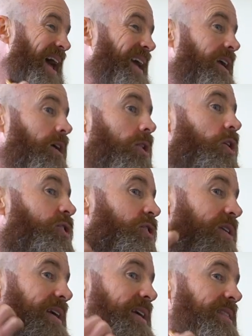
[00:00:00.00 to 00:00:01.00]
angle
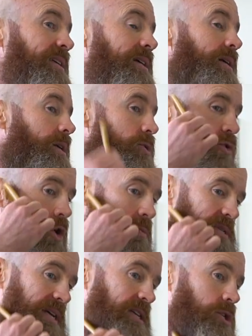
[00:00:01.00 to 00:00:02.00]
underneath, so you're
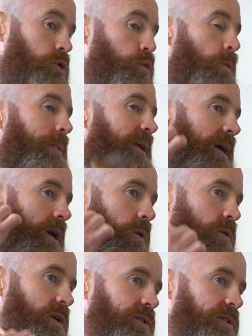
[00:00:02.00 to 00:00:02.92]
almost like swooping down